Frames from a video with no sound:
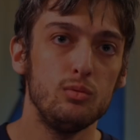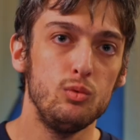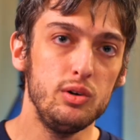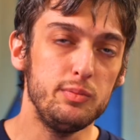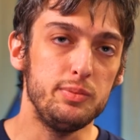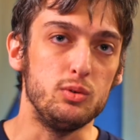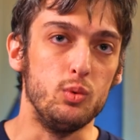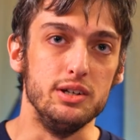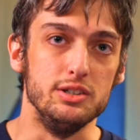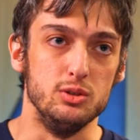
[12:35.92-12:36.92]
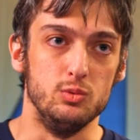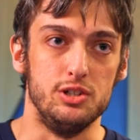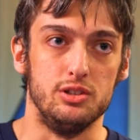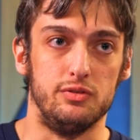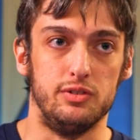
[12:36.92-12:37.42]
One of the big ways in
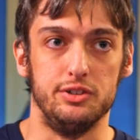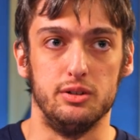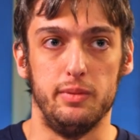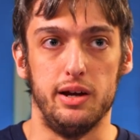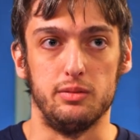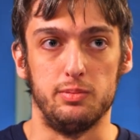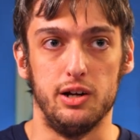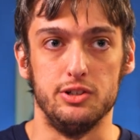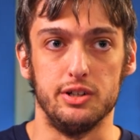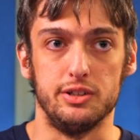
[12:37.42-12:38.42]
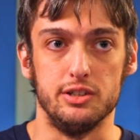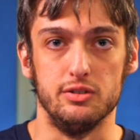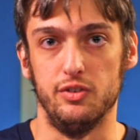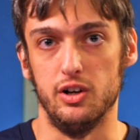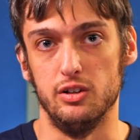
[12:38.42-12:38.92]
which the FrontierMath project has
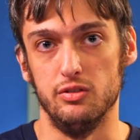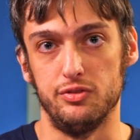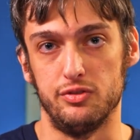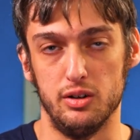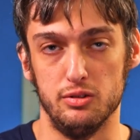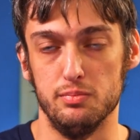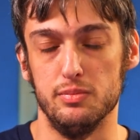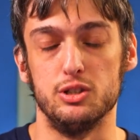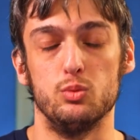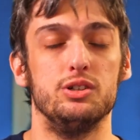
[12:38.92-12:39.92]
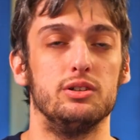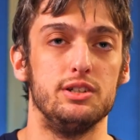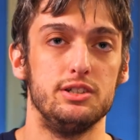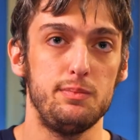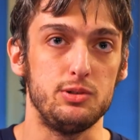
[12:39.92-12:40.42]
evolved from its original
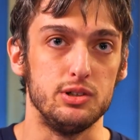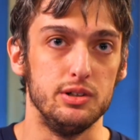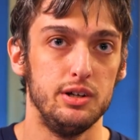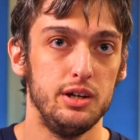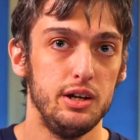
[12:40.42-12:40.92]
conception